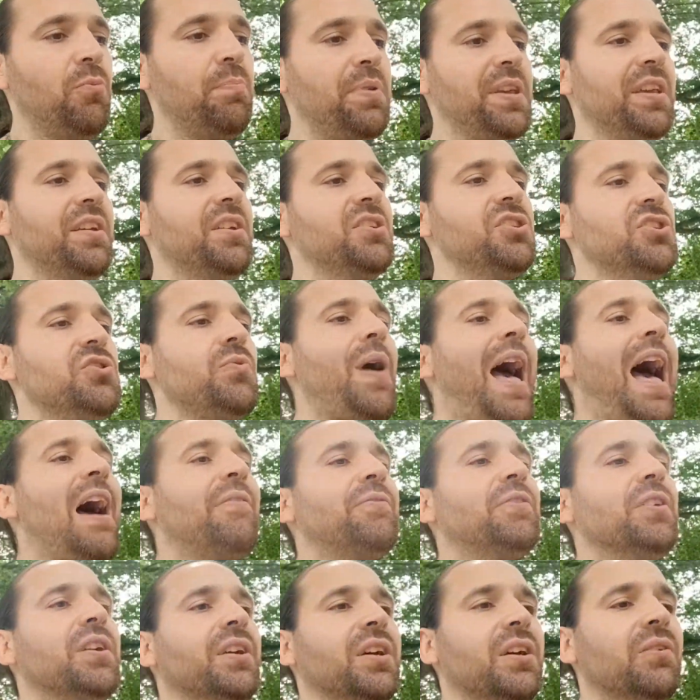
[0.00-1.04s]
because you
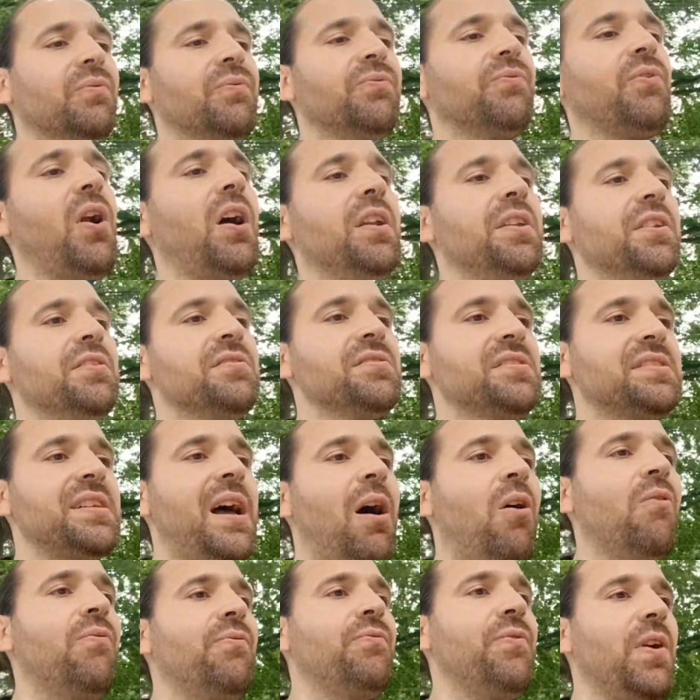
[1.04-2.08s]
have to confront
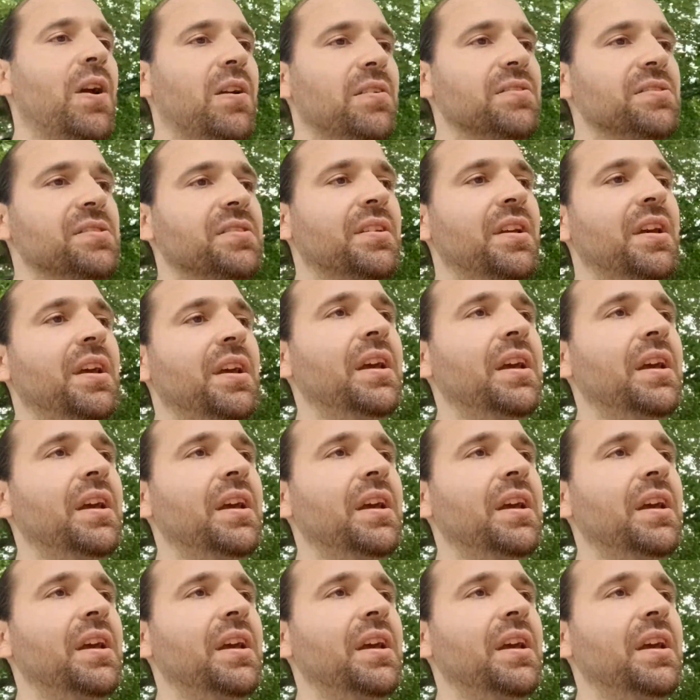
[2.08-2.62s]
yourself first.